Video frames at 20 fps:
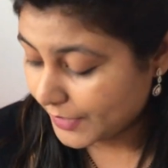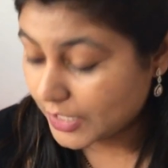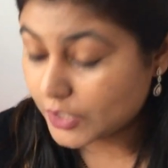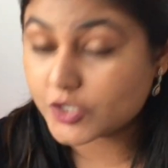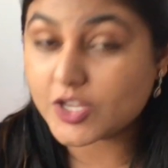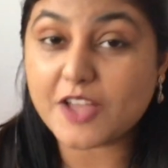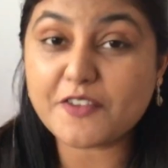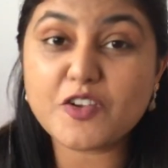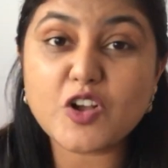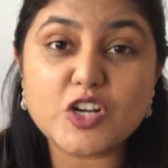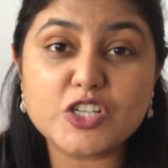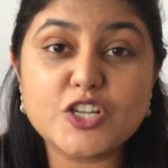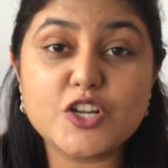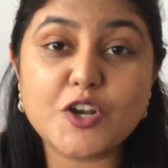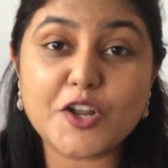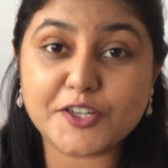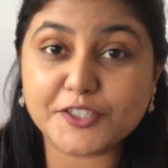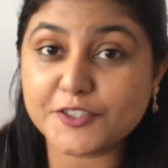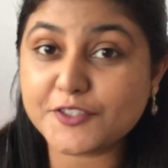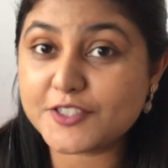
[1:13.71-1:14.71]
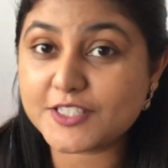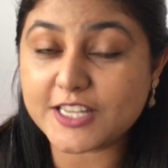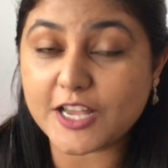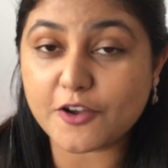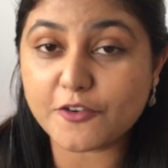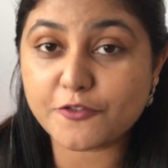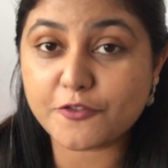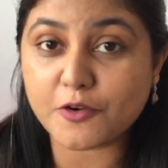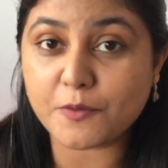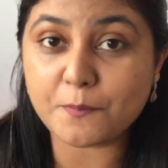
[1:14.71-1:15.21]
So I've got a lot of
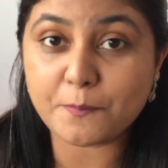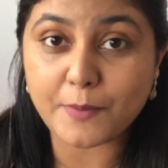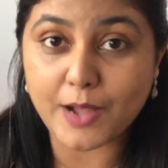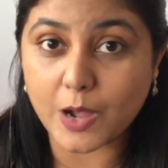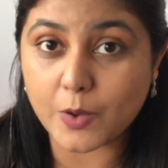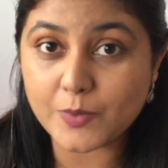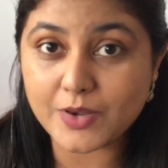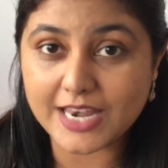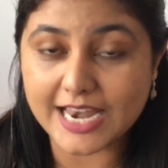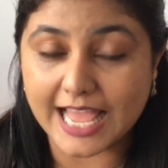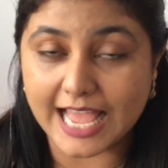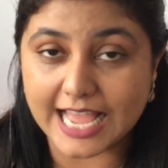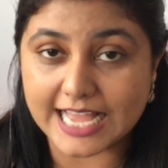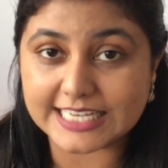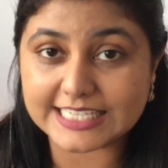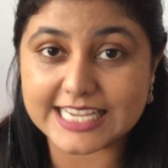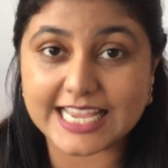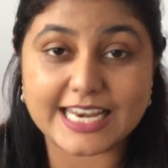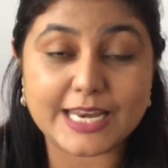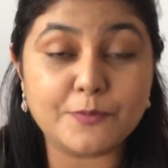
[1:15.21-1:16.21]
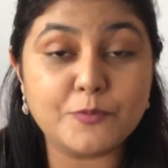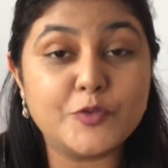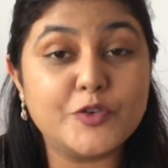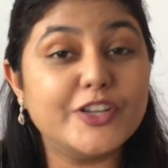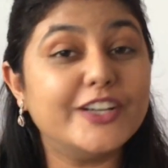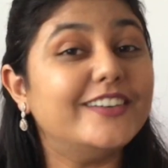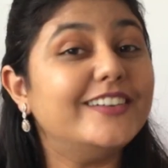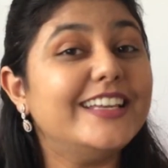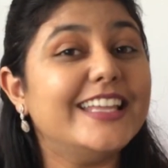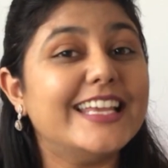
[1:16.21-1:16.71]
stuff from Poundland and I'm
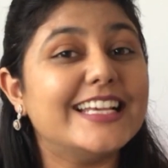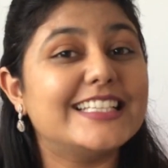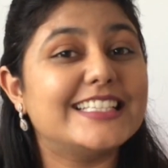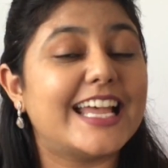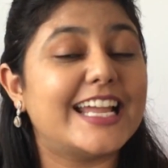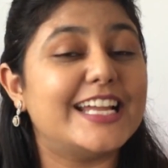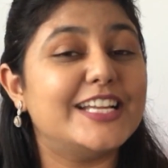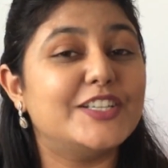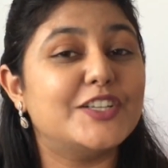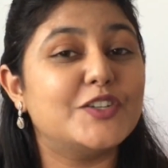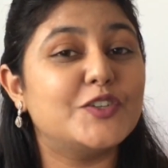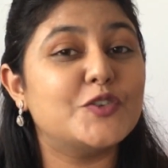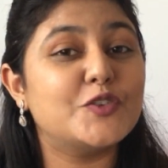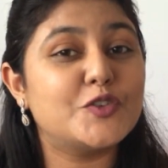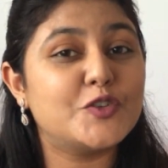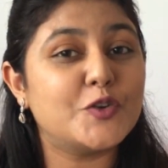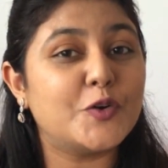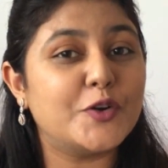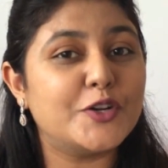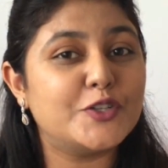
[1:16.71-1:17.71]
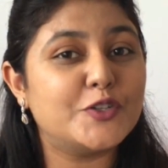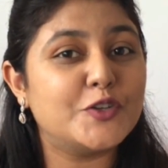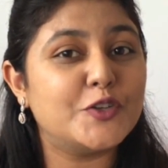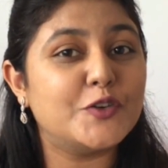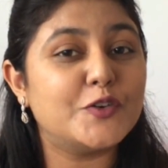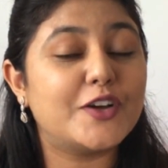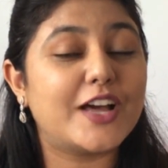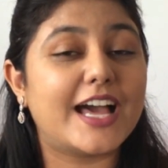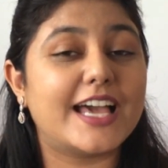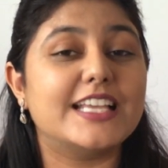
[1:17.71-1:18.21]
really excited to show it to
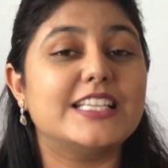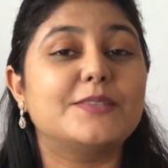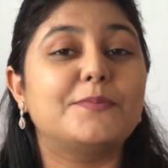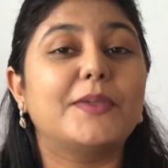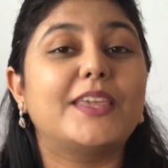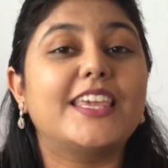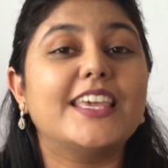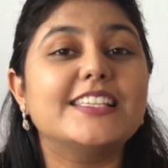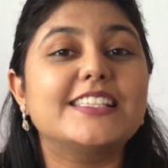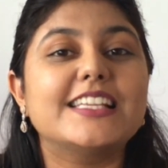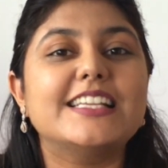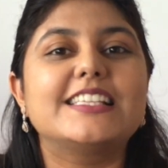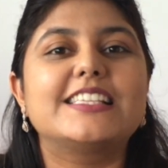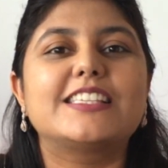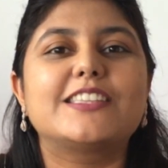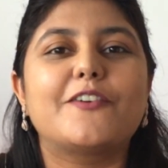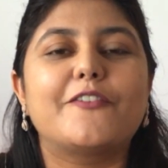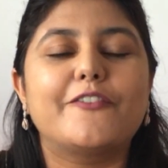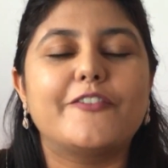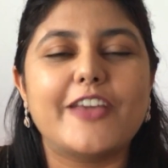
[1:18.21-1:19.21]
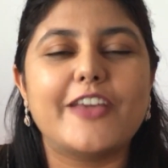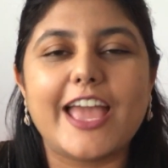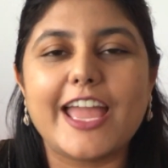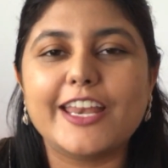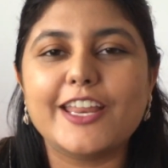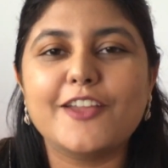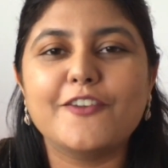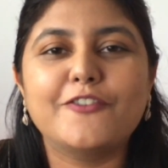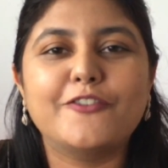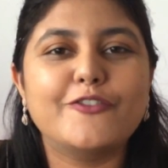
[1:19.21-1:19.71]
you guys because it's the
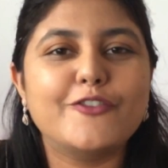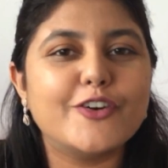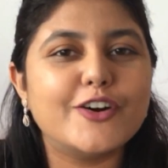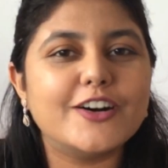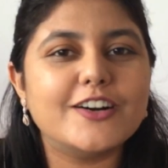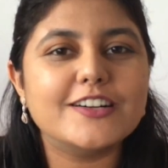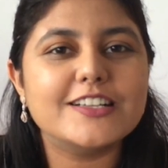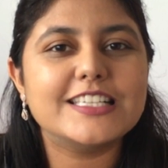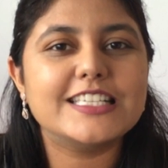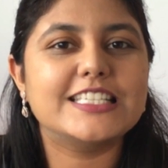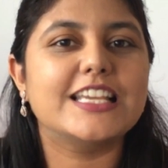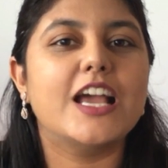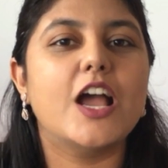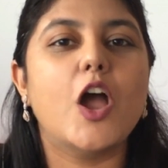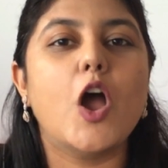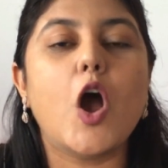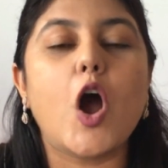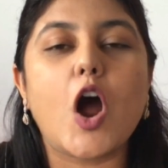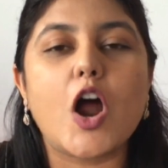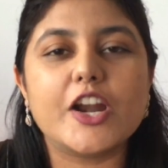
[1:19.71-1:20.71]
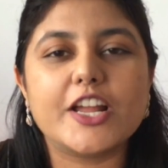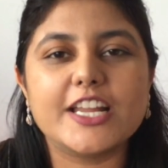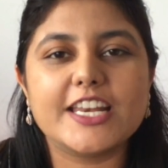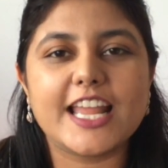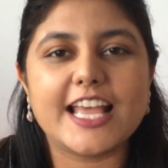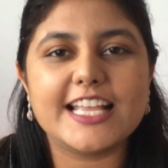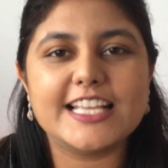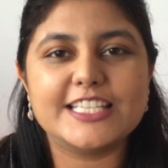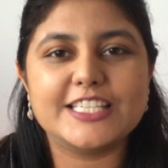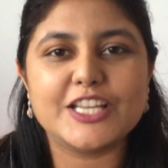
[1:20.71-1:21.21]
very first
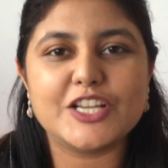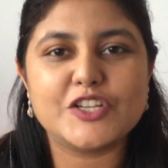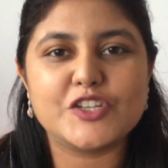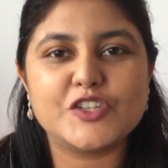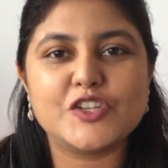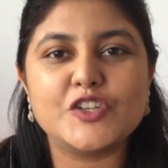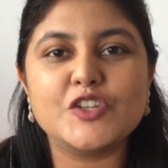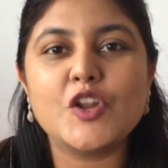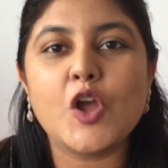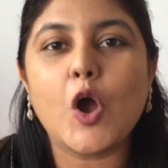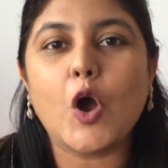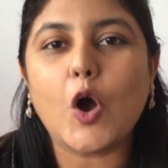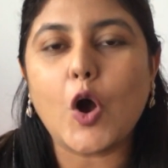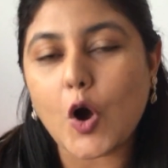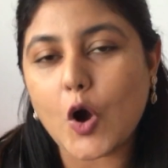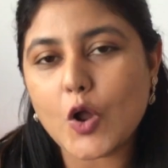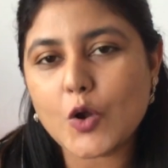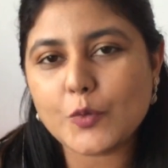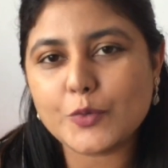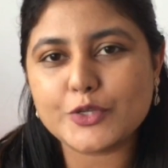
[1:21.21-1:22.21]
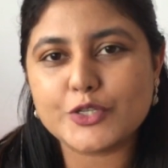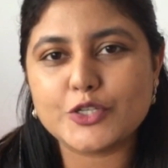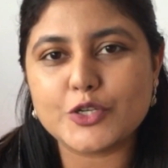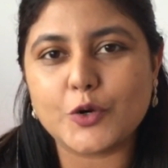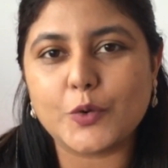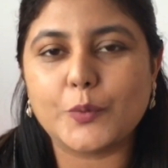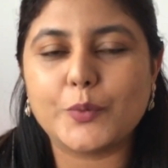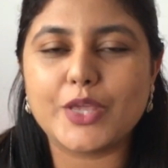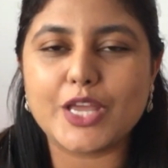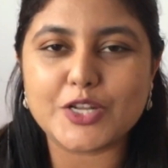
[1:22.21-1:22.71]
organization haul
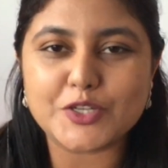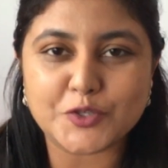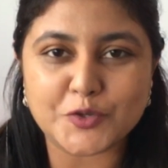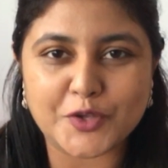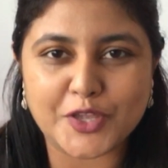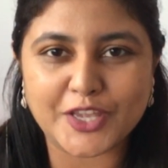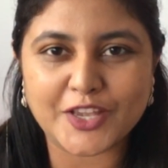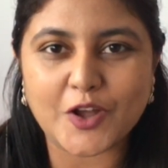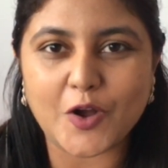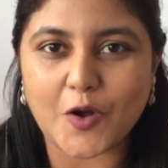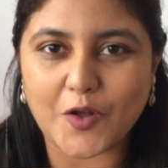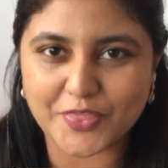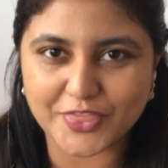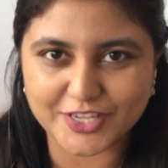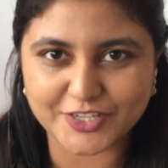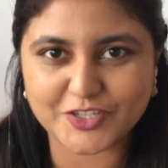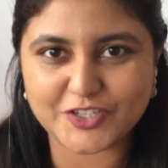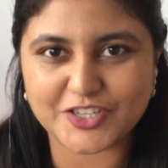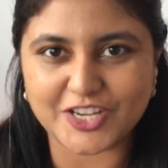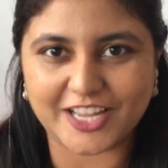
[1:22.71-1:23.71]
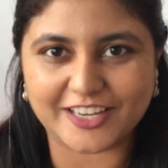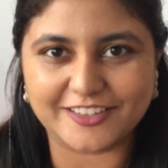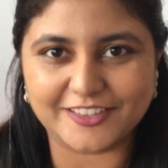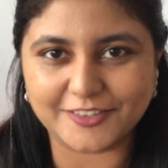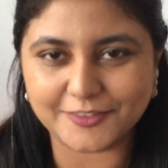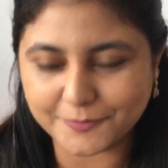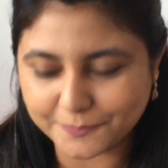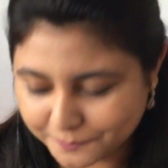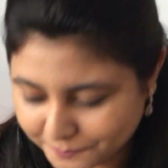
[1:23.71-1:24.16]
video we are doing on this channel.